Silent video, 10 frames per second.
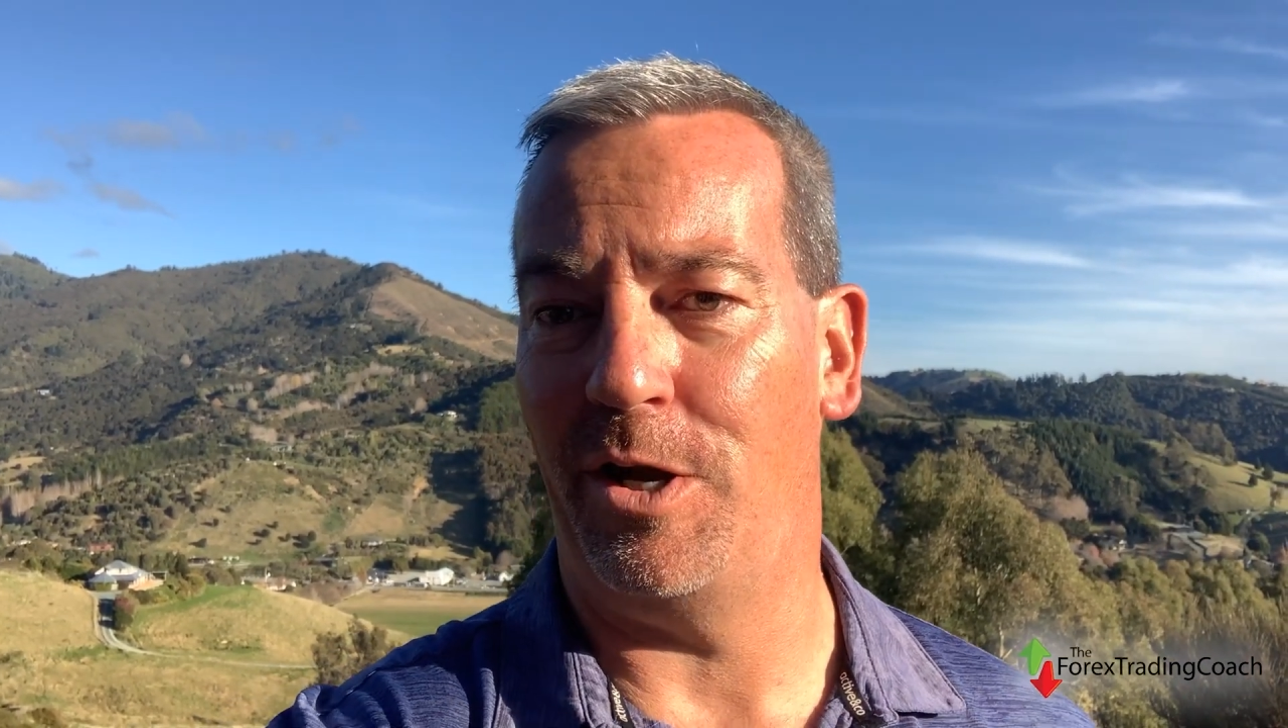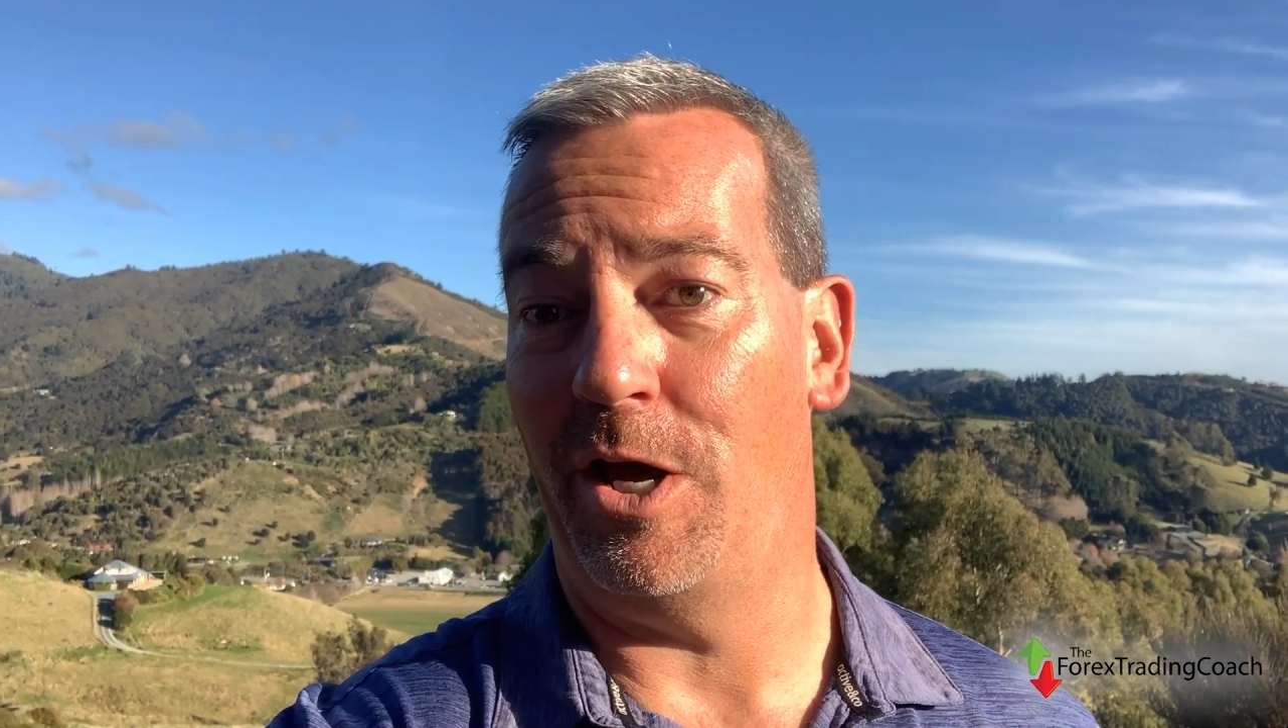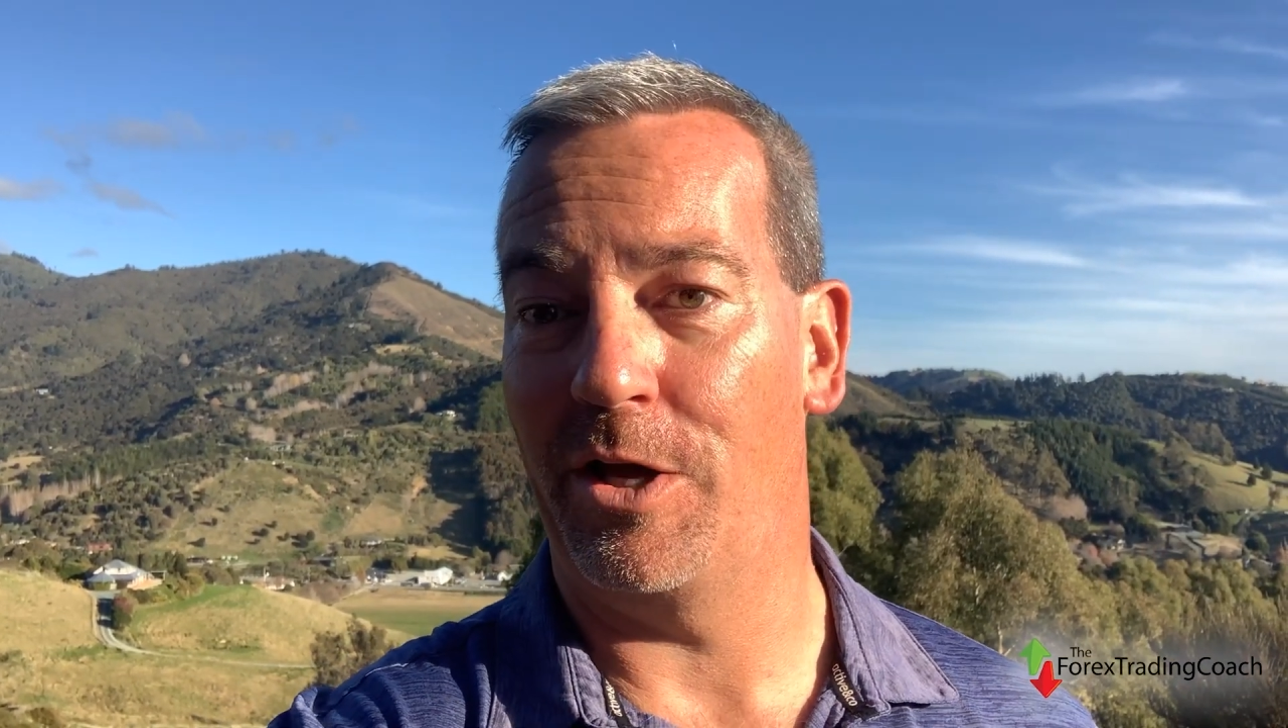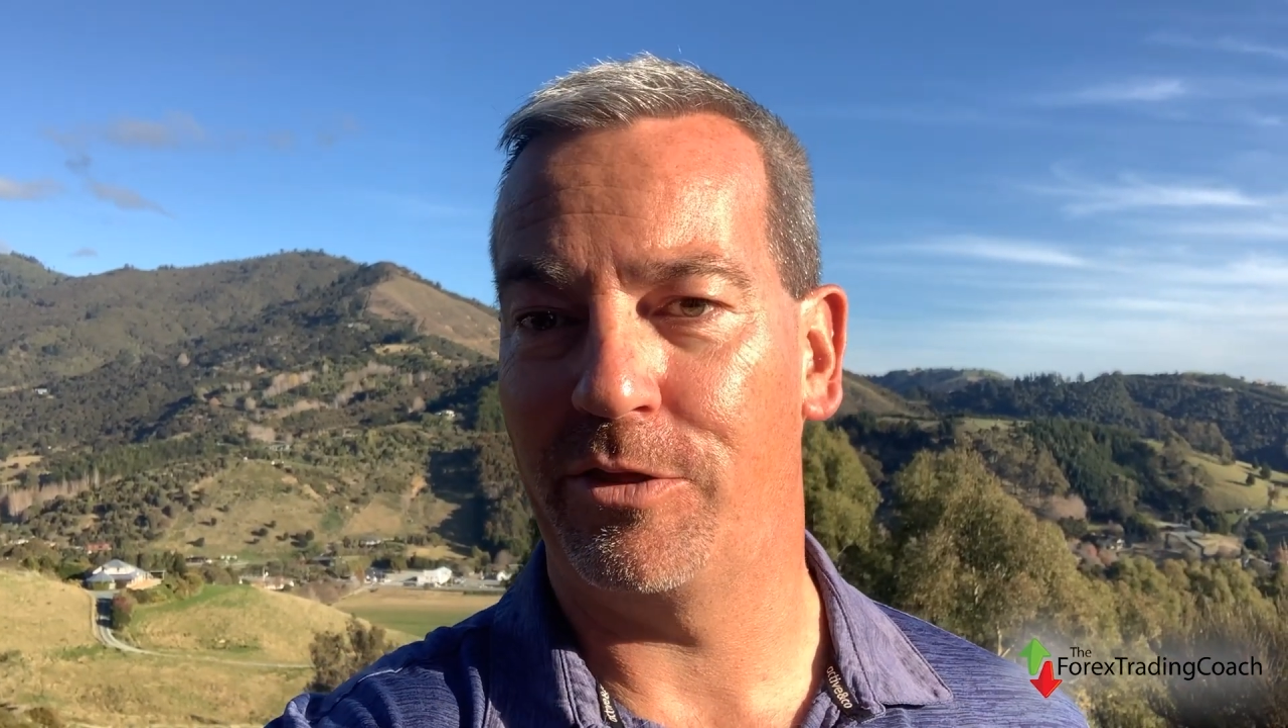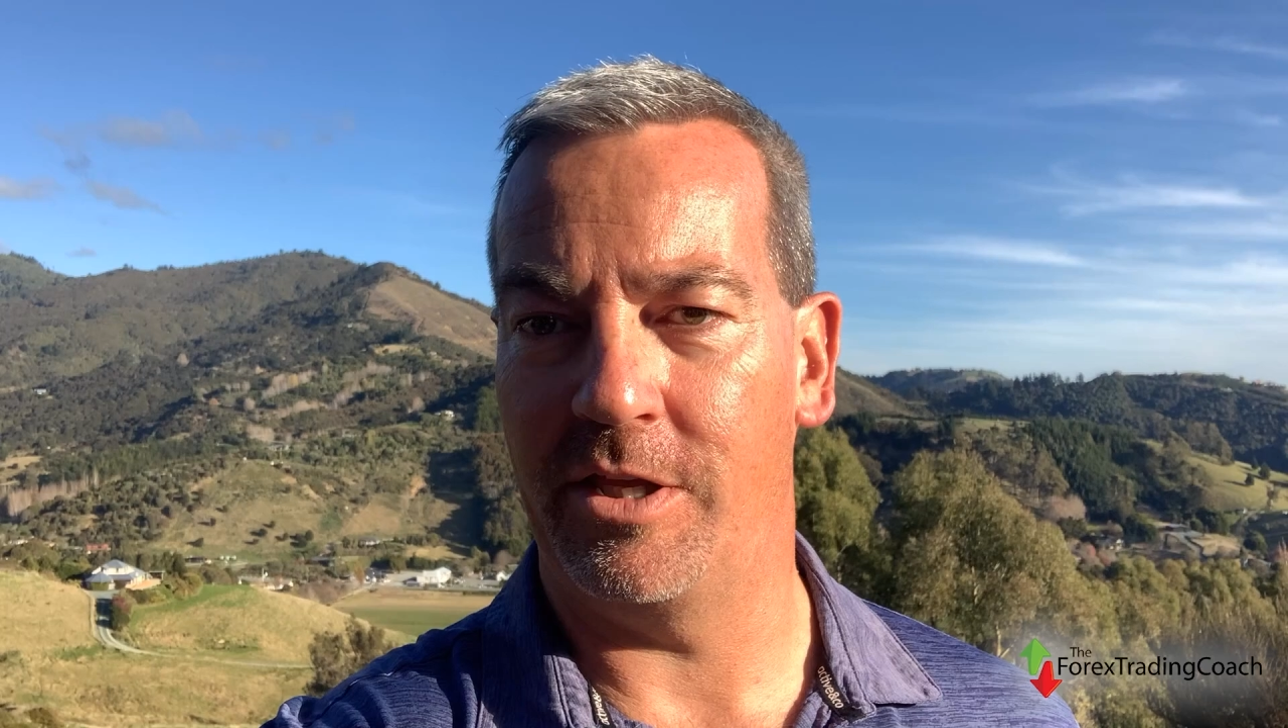
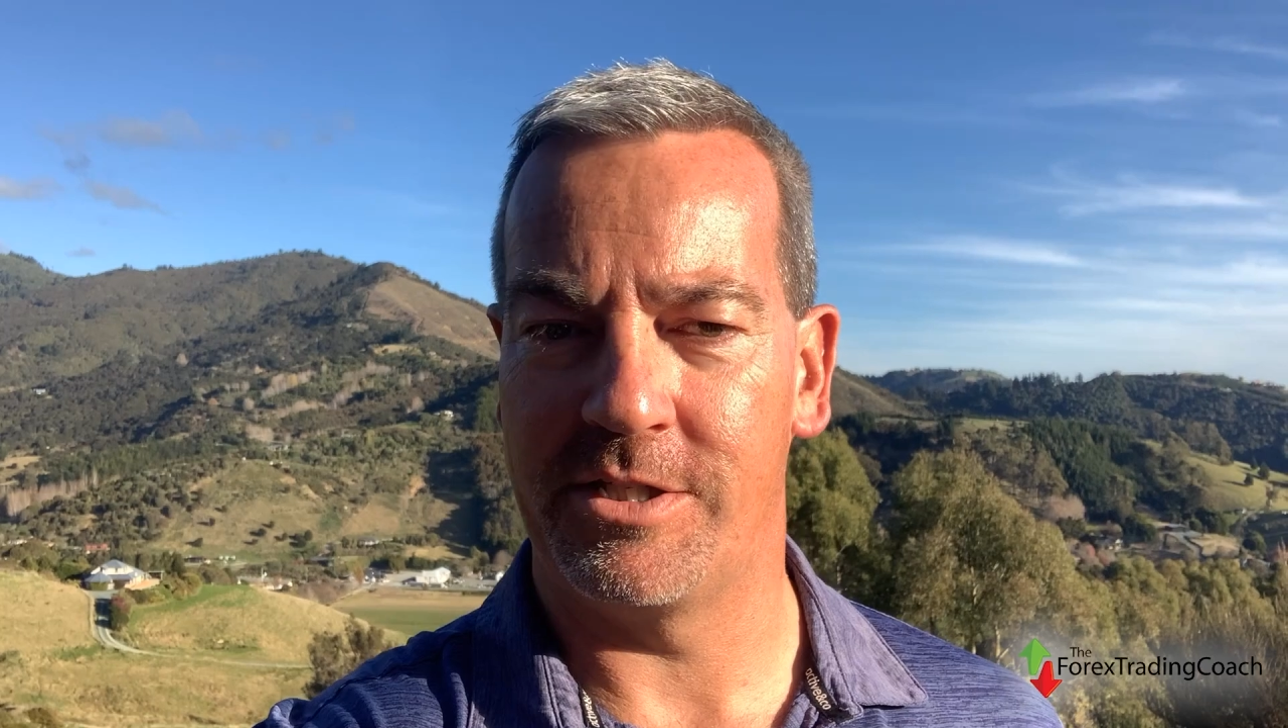like this.